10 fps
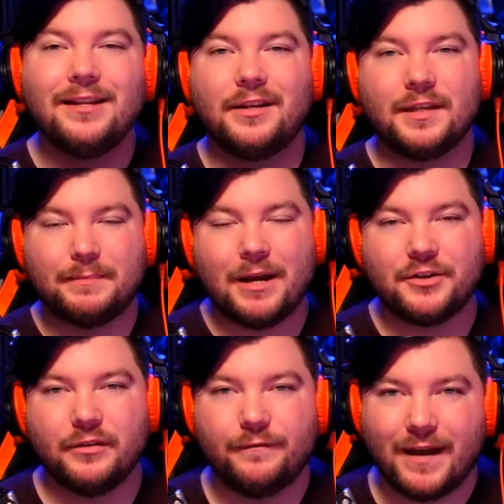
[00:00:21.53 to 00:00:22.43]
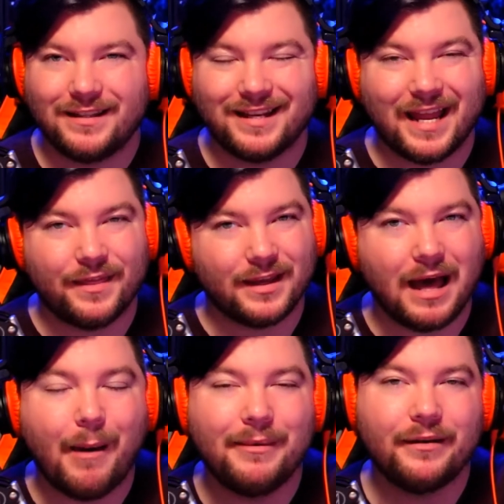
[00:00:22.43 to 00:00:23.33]
to the special infected and the
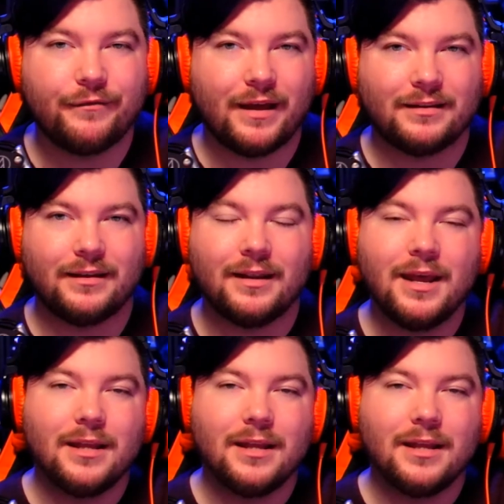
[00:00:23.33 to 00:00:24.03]
common infected